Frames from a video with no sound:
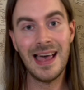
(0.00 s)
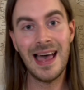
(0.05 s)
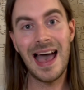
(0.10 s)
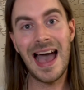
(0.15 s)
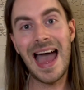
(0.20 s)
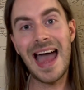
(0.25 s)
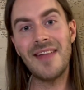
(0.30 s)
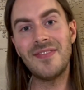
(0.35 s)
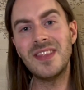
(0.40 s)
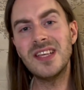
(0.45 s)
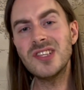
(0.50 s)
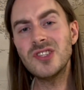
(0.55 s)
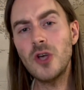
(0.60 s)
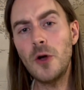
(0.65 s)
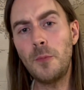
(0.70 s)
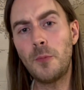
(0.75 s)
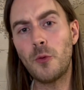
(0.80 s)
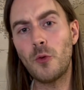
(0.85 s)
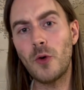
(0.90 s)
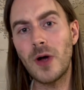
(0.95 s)
And this
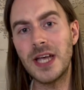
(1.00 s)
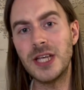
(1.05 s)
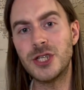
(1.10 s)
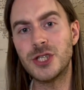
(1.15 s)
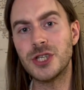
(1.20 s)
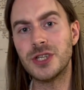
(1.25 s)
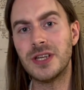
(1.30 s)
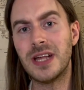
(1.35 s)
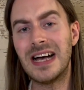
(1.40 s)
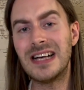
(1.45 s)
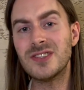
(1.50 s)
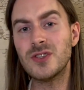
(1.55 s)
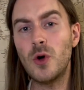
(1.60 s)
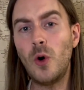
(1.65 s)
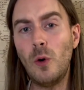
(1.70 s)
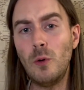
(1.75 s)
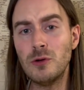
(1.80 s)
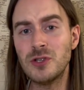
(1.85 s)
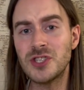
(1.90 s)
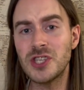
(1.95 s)
operation has
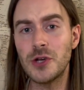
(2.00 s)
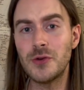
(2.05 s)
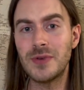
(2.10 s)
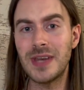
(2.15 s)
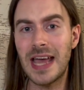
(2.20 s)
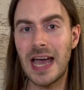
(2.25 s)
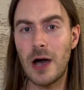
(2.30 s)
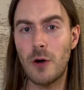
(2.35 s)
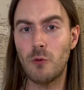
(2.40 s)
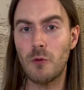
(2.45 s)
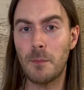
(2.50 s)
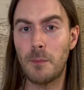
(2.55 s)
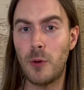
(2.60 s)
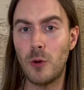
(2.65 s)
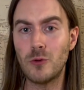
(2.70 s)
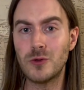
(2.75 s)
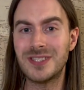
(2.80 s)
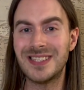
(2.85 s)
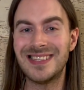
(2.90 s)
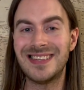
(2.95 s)
also now
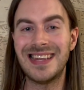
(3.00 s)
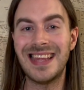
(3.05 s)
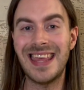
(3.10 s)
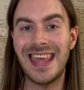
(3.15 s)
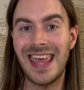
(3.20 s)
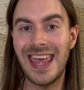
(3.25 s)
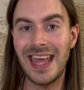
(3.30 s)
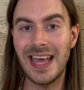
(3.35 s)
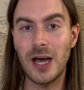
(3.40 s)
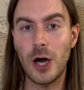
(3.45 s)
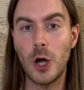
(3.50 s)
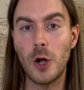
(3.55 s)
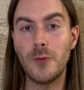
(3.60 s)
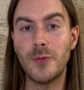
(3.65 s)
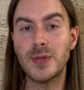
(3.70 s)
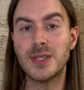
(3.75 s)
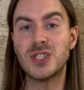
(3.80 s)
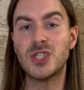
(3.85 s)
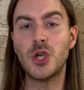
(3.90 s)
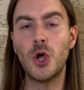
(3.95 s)
reportedly hit
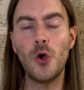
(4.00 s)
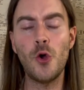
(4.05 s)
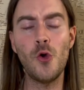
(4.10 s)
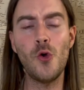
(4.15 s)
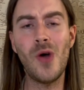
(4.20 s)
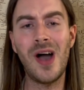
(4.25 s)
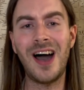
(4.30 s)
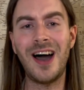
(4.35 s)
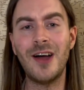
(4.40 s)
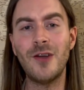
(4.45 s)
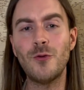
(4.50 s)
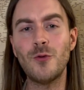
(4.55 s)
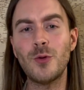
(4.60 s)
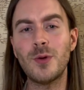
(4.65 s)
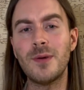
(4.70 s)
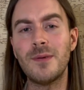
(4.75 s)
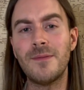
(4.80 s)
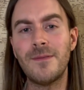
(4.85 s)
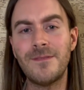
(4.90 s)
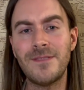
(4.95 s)
over
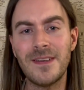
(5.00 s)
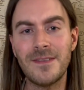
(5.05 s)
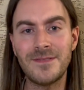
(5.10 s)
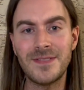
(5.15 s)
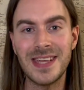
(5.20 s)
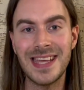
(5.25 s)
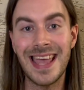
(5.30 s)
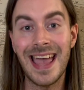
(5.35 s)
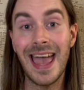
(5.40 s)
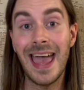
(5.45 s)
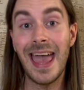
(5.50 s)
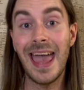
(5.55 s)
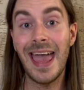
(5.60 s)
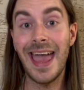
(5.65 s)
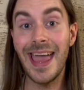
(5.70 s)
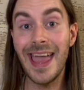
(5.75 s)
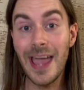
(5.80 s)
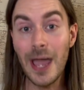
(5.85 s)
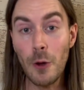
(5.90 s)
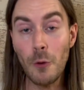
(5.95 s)
250
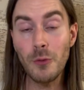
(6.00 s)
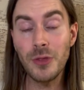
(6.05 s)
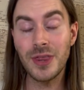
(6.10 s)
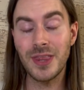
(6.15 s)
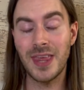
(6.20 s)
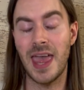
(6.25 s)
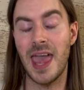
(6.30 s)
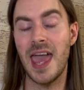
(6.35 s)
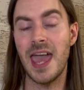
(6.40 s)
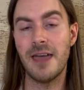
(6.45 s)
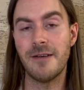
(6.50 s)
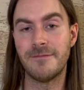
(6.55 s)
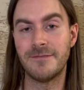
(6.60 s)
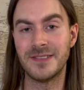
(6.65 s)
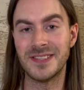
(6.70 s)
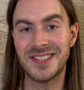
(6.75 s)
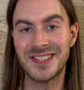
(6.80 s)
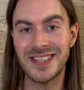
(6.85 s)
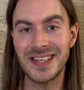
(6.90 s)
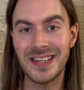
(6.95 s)
healthcare
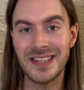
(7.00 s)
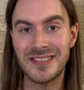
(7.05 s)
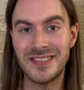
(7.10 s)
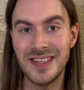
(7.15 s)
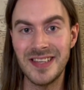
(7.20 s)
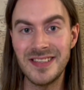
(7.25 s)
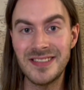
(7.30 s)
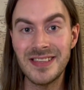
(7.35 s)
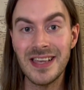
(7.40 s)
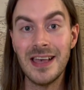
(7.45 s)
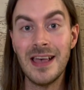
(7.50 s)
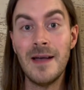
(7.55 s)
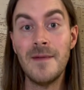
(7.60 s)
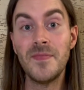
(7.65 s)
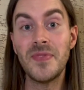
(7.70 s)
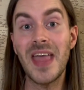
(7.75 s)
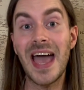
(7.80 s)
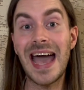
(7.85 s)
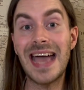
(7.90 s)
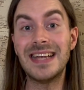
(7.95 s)
facilities
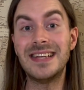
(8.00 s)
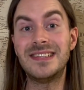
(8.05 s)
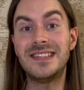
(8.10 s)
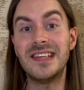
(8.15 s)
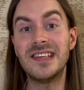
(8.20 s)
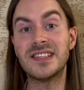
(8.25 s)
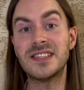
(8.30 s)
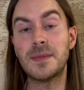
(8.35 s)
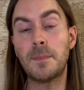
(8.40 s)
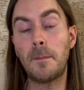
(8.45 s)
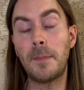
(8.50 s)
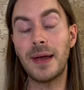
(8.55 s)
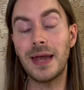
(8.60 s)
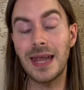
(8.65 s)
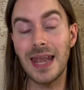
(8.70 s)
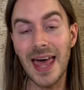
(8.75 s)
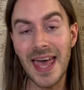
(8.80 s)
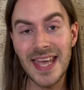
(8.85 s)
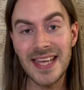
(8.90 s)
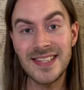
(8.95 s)
and
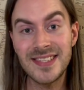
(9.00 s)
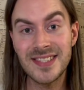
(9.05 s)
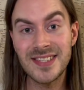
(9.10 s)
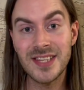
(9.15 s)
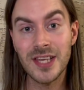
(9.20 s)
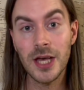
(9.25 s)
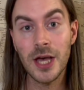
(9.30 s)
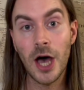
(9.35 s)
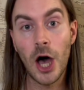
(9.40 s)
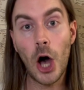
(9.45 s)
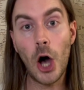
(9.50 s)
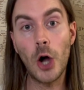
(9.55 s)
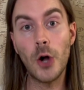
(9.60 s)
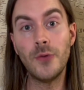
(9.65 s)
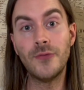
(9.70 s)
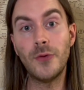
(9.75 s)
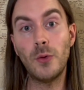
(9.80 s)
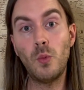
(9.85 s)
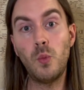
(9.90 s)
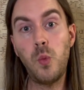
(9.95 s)
displaced
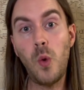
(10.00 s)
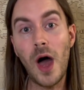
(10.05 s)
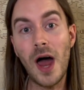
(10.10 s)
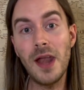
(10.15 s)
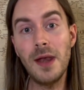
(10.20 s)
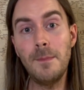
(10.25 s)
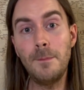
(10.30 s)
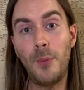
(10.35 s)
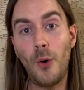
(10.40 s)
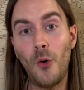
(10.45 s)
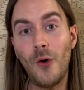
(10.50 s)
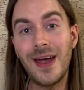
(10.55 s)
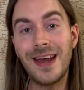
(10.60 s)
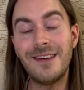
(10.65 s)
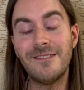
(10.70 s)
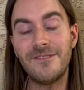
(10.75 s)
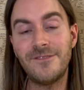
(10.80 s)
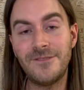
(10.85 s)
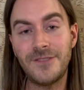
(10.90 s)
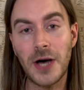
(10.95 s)
over
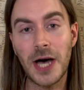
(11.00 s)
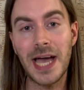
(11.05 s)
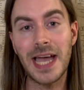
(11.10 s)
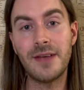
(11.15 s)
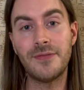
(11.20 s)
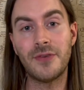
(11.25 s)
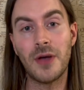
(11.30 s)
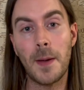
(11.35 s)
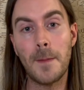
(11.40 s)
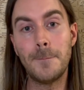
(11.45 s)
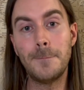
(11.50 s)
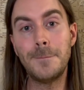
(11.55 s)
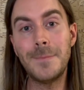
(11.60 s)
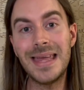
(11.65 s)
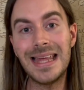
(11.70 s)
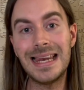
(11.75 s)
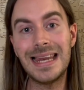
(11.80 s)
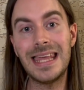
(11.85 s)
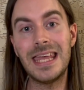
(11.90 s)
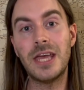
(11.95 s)
1.5
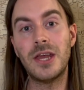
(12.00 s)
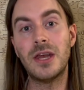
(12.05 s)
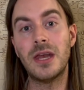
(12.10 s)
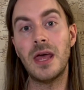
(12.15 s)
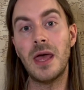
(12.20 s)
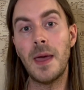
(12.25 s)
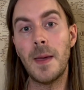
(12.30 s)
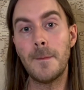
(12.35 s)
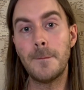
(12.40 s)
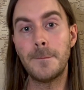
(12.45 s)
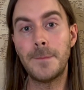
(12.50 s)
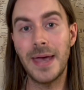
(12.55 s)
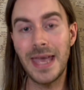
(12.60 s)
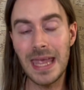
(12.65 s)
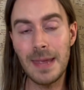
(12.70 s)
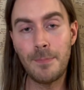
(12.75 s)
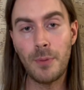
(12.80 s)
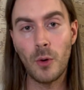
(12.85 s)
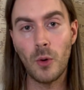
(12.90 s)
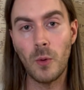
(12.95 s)
million
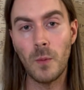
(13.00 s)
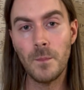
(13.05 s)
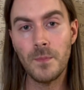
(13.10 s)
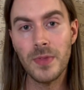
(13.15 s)
people.